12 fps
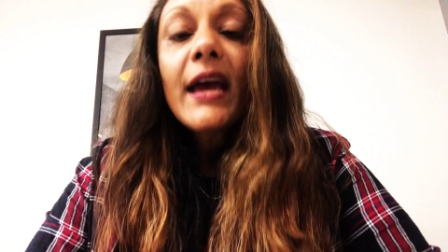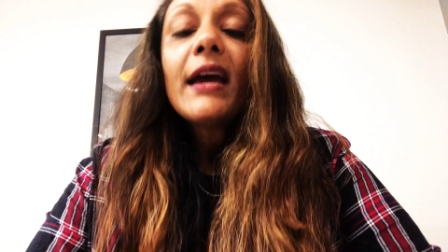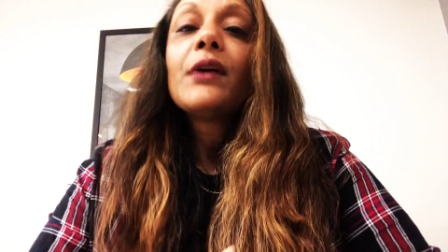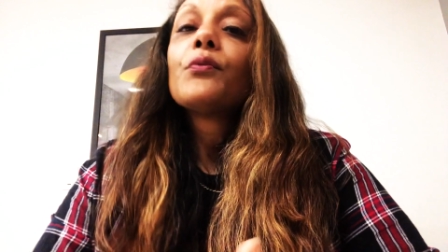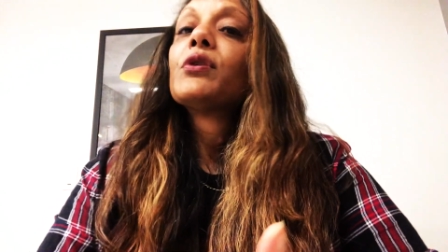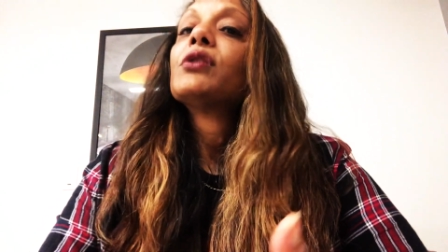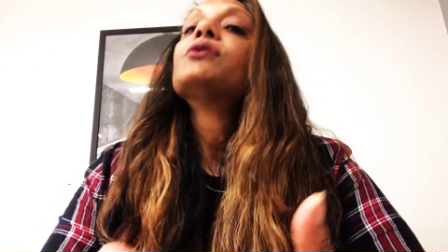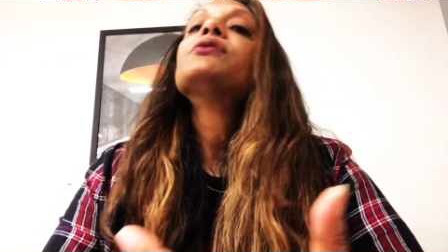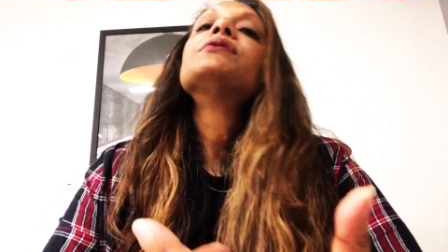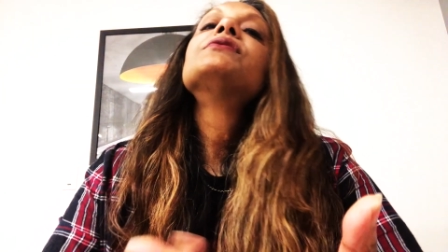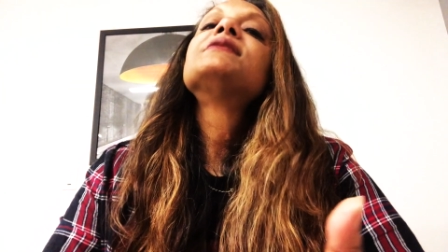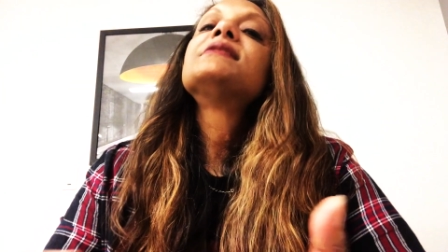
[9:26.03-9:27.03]
It will
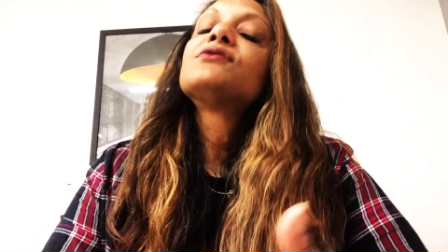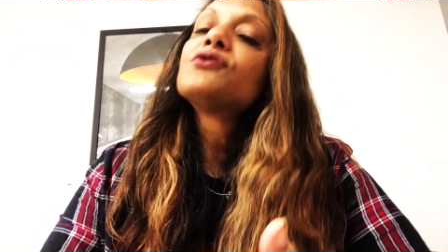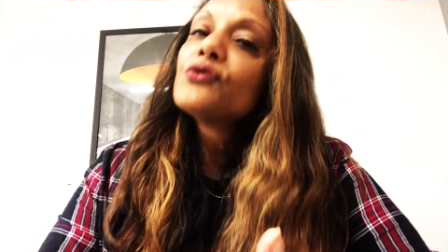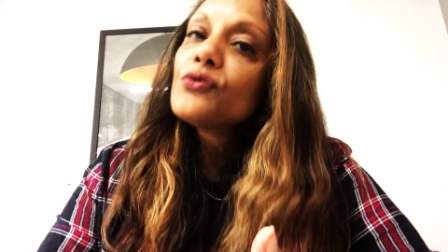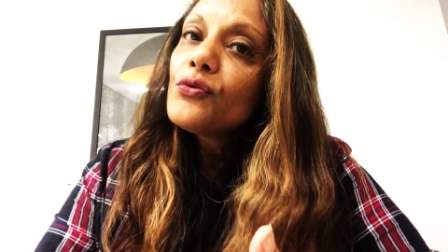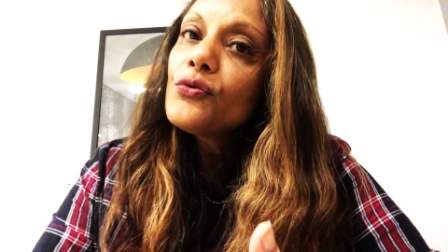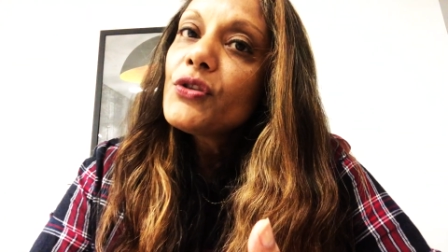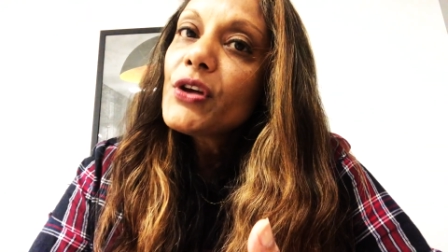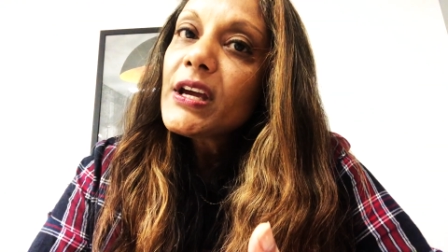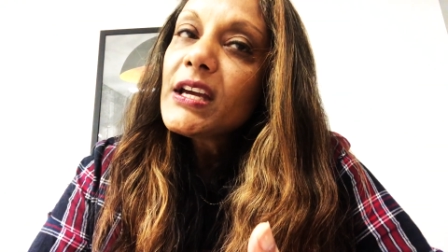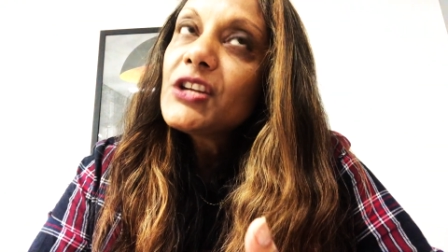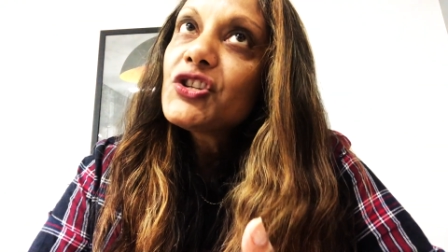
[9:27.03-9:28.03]
soothe
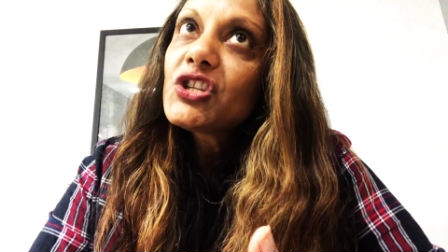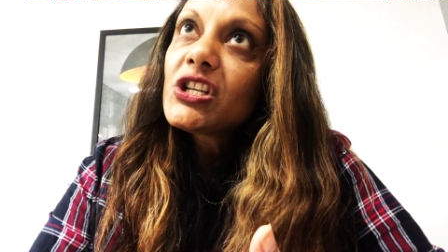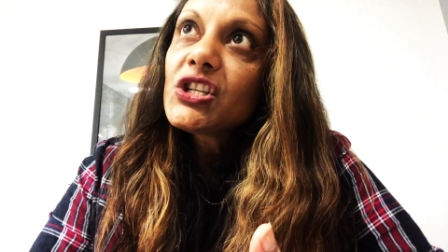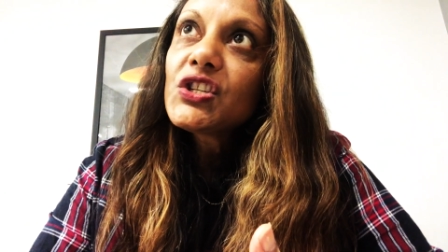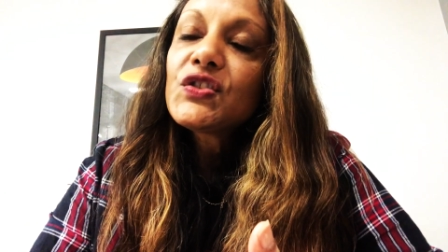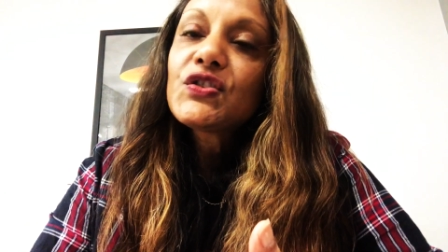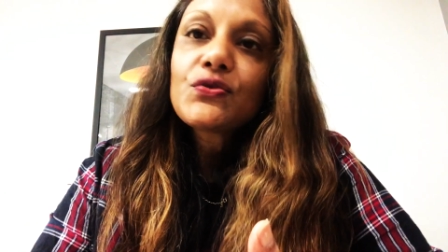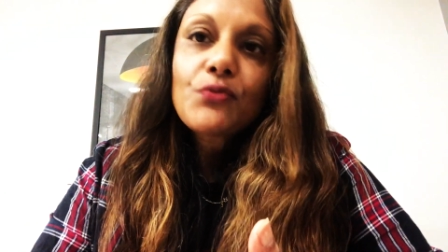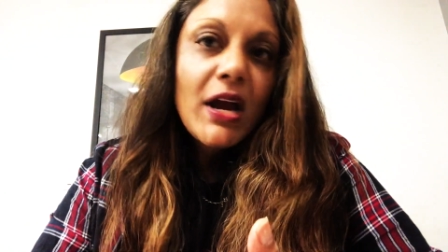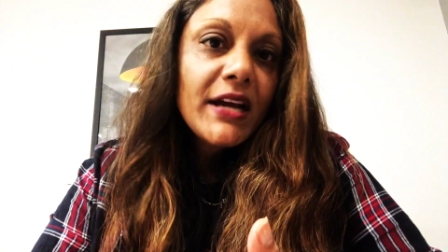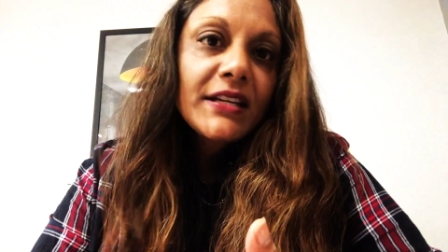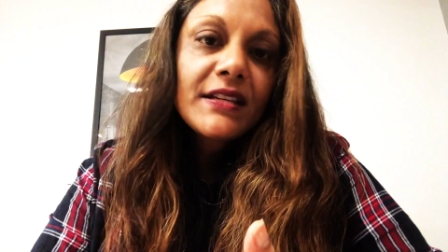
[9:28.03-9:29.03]
itchiness,
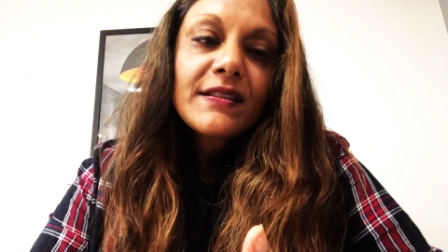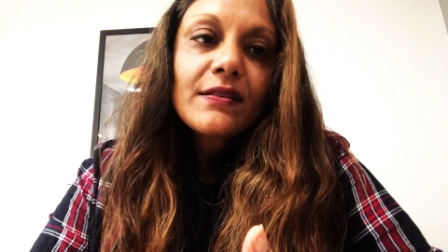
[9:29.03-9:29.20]
dryness,